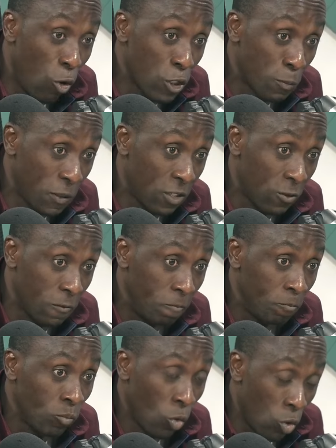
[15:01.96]
hospital.
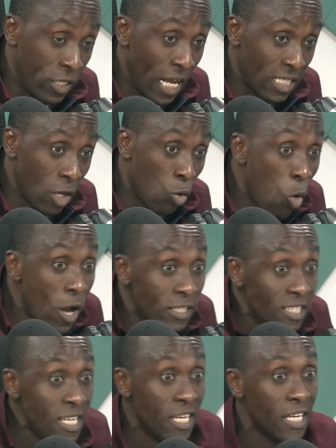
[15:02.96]
What you say, go and
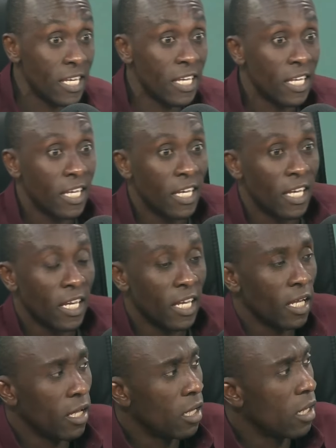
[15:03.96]
see. I had a
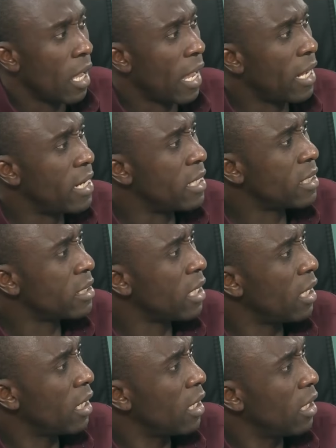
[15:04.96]

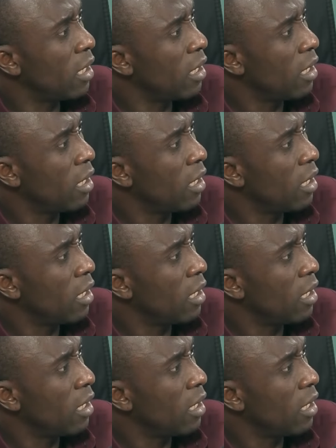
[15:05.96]
in use.